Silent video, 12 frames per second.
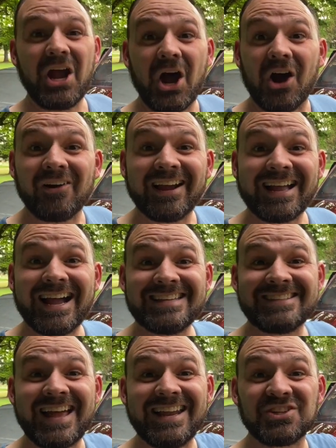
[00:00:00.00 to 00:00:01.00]
All right,
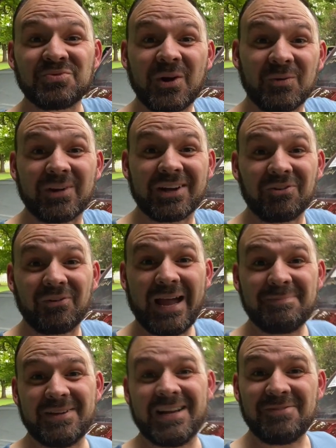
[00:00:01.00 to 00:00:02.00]
guys, that is where we're gonna
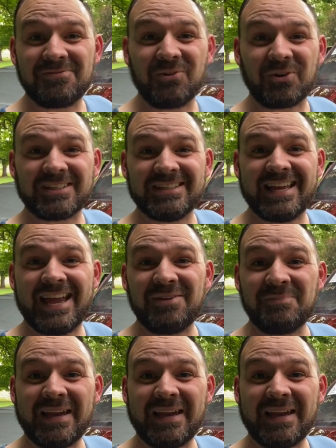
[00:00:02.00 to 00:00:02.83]
wrap it up for today.